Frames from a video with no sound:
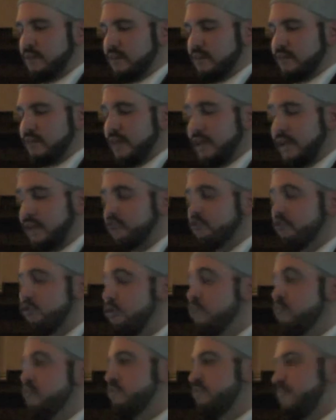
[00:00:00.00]
does tell us
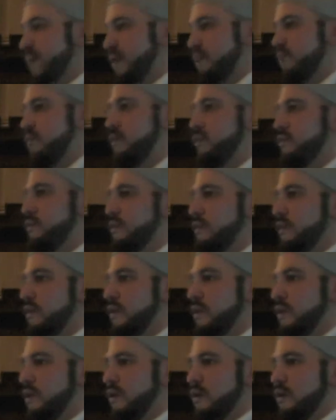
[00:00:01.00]
to respect it.
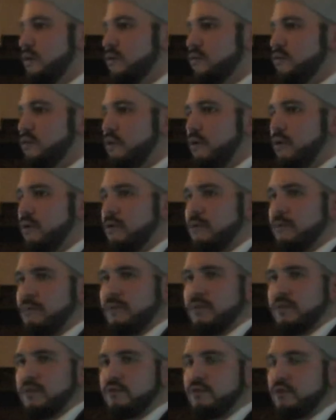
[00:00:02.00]

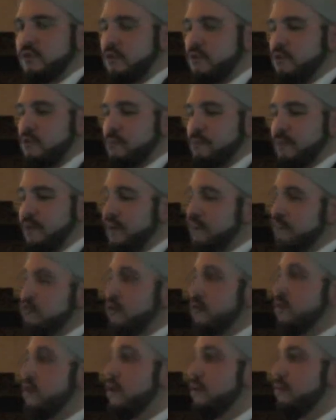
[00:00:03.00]
So, but it's
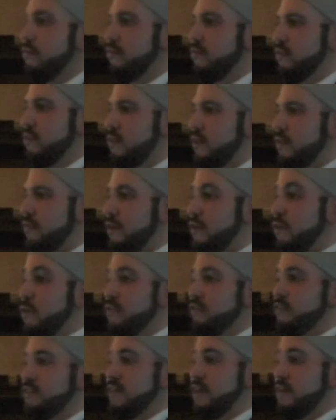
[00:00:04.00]
not enough. They
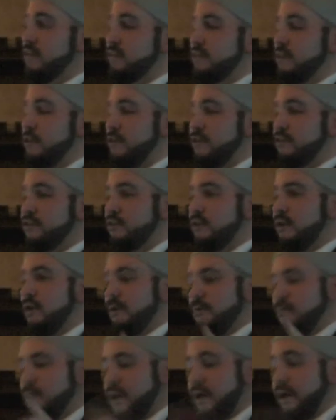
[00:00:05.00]
want that to go into
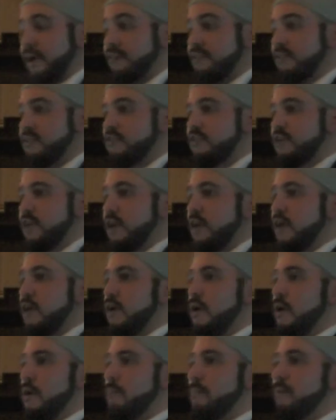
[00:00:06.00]
our minds and
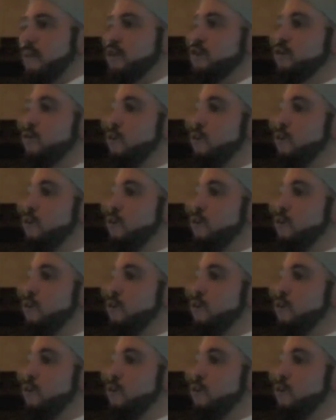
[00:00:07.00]
say, but